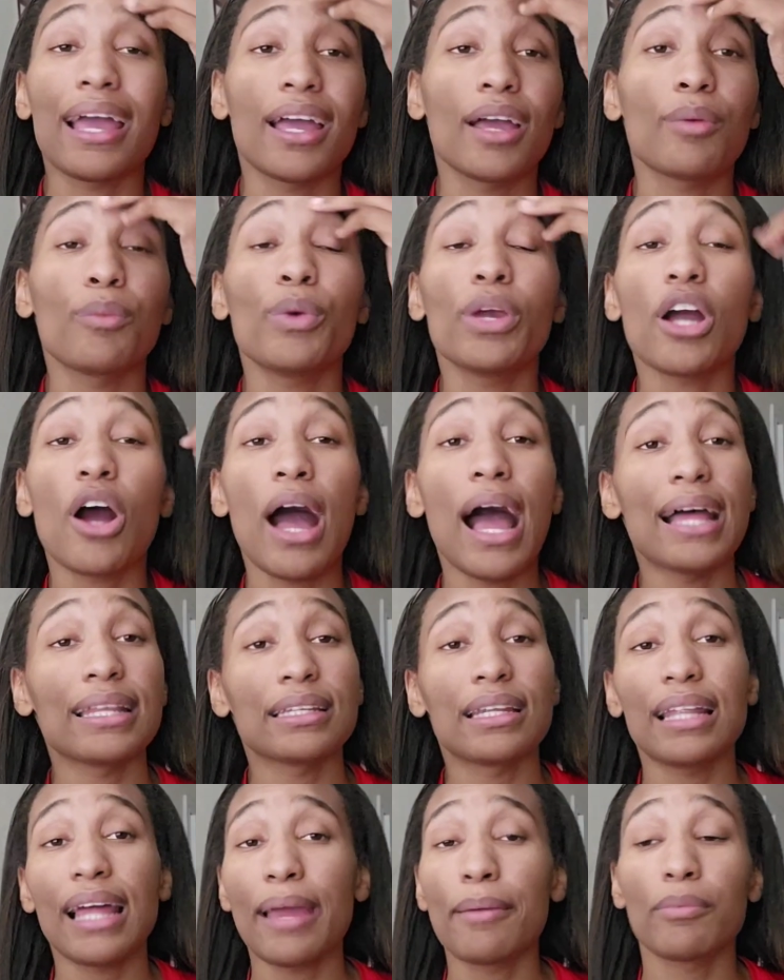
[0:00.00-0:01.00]
Kim, we gonna have to
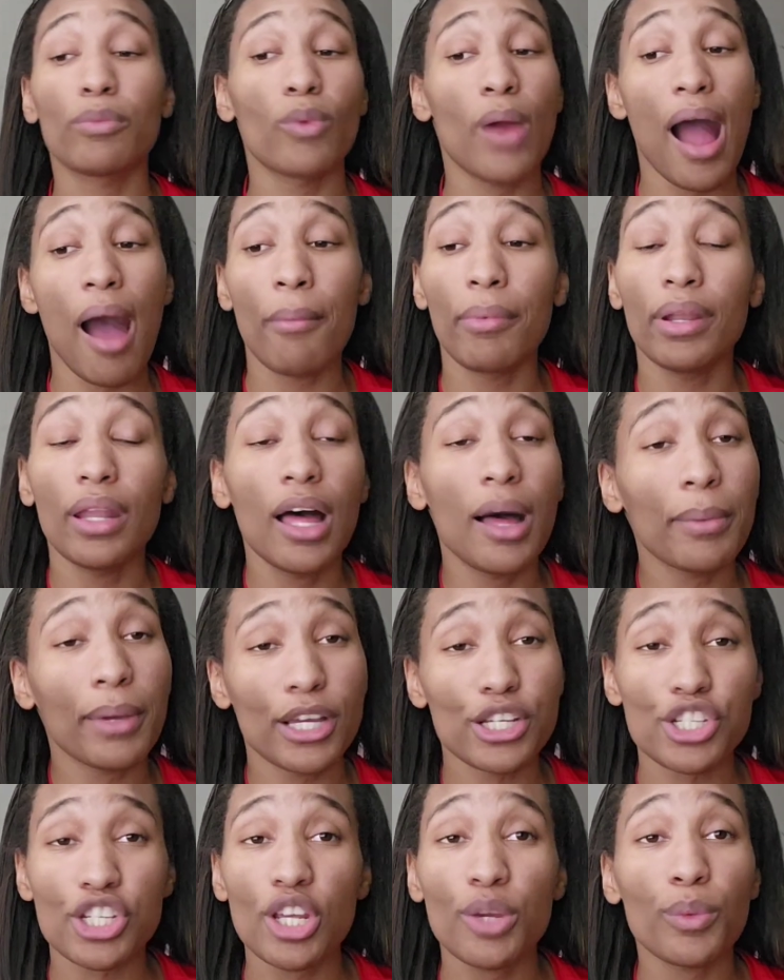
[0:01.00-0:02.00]
light Robyn up
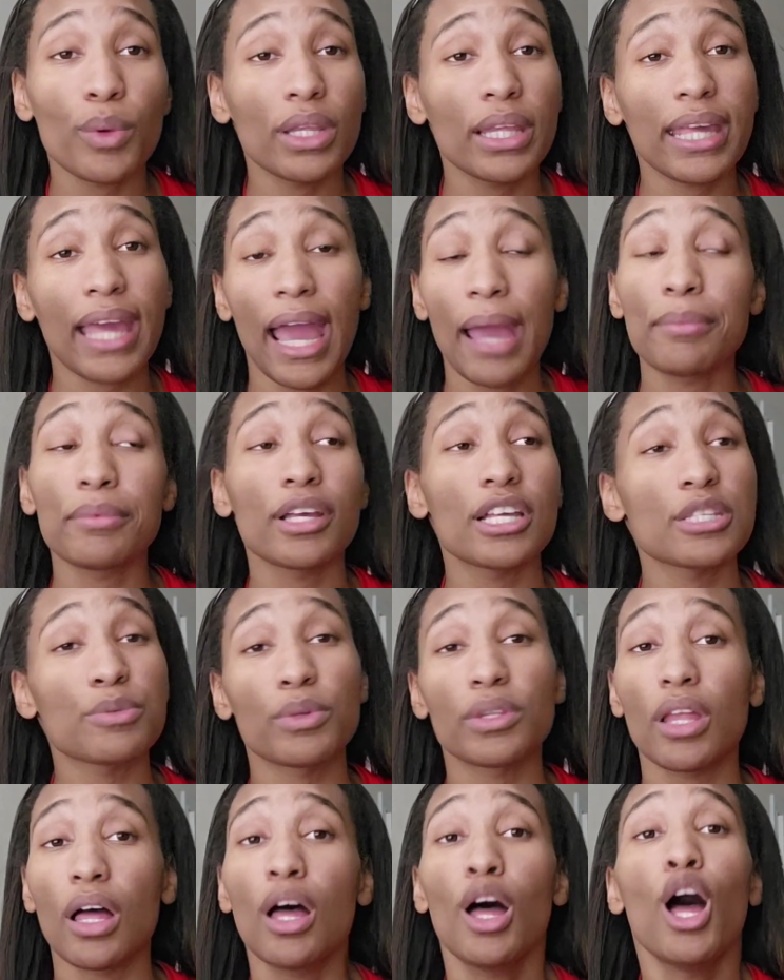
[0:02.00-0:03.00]
because she really came to us with
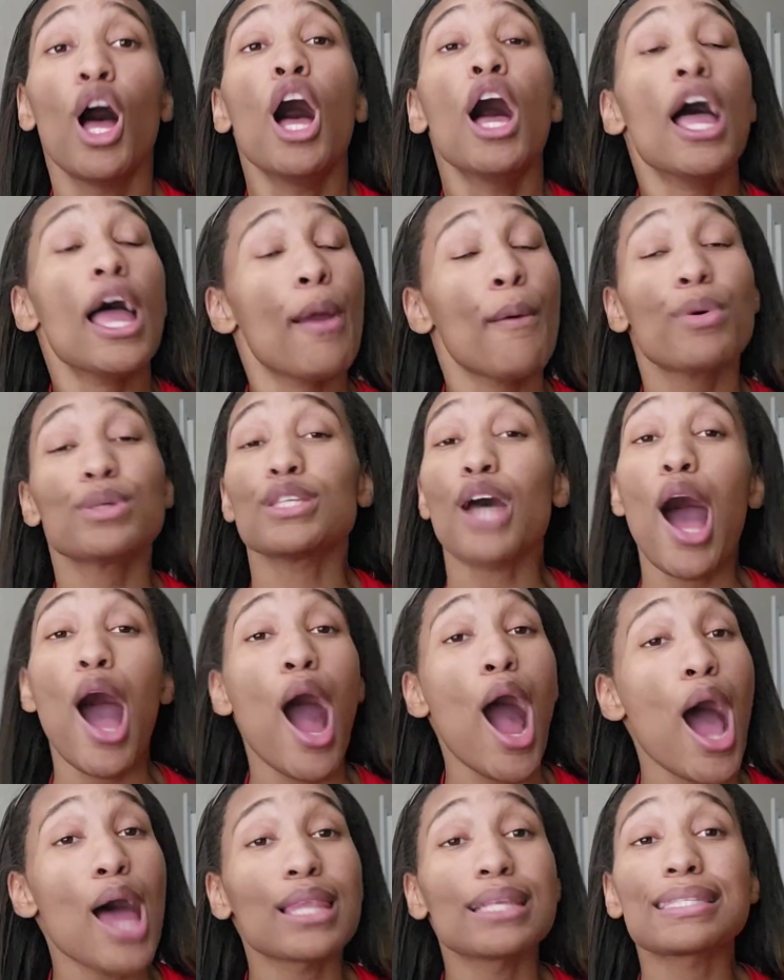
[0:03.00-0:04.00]
the, it was
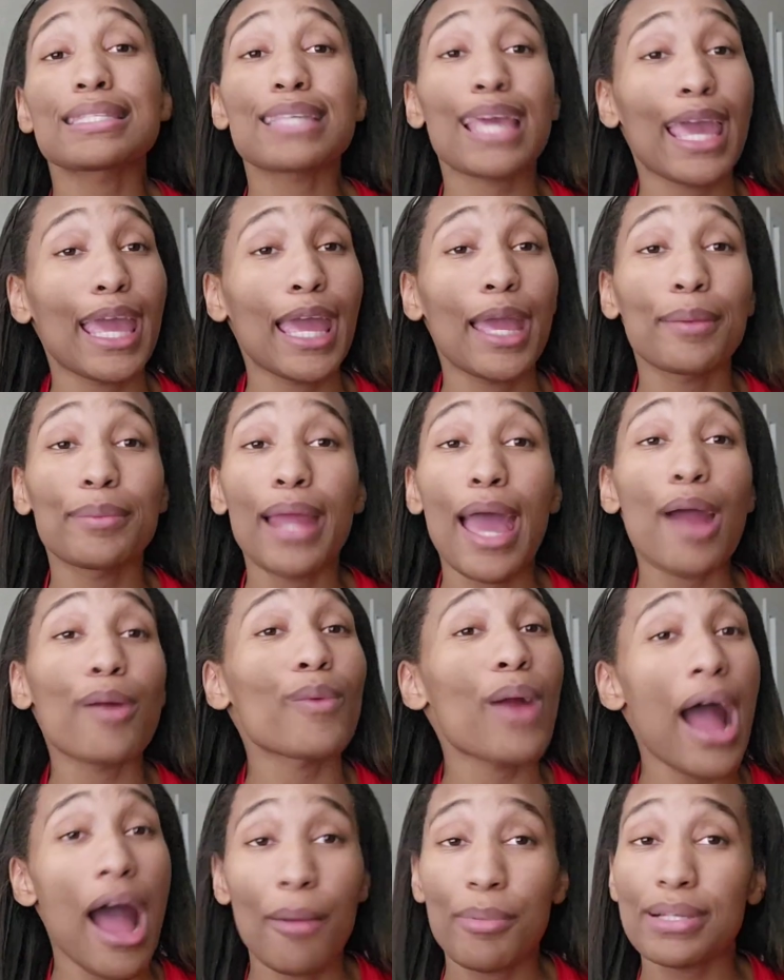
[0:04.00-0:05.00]
all the scheme that
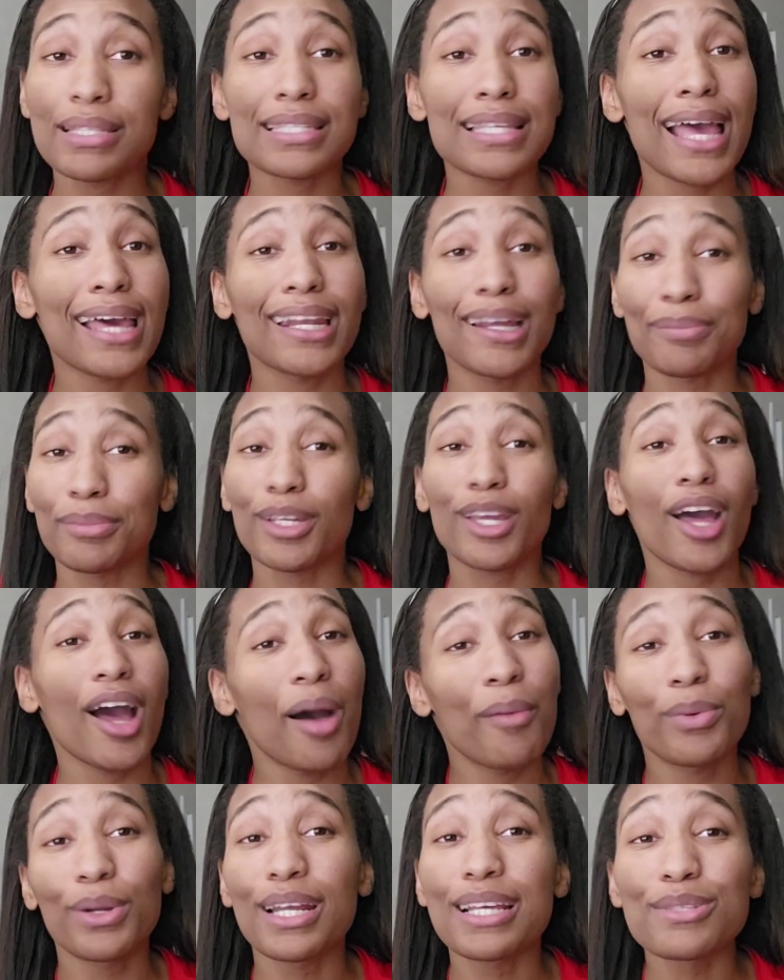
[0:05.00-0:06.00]
Robyn set up to
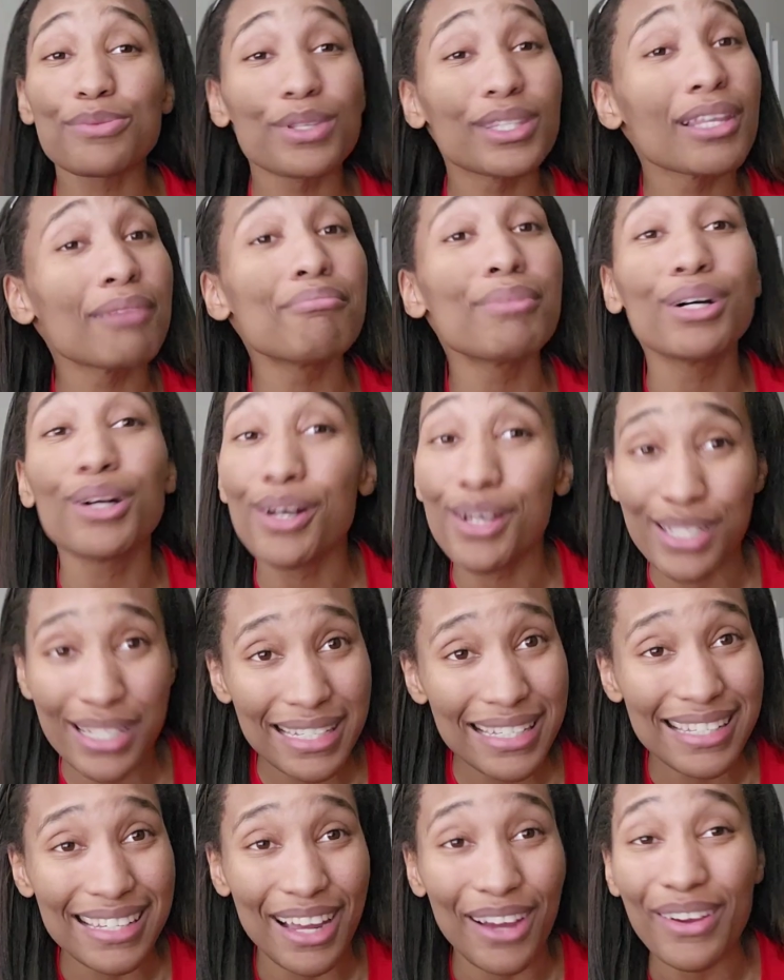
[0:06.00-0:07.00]
come with us with the bush,
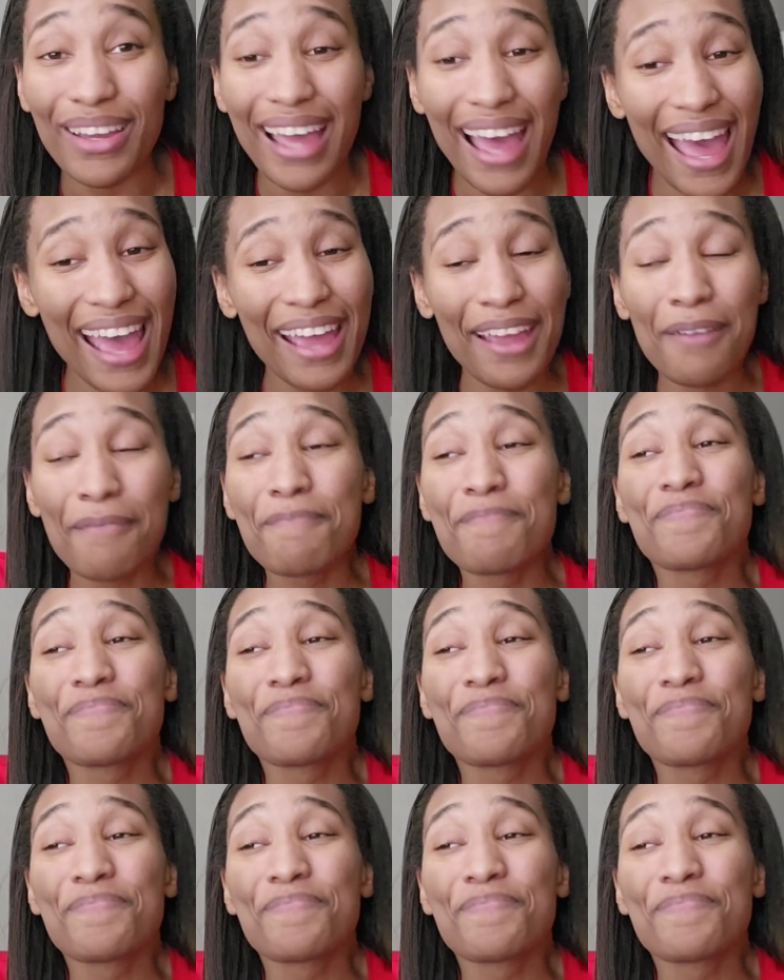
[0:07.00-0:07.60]
okay?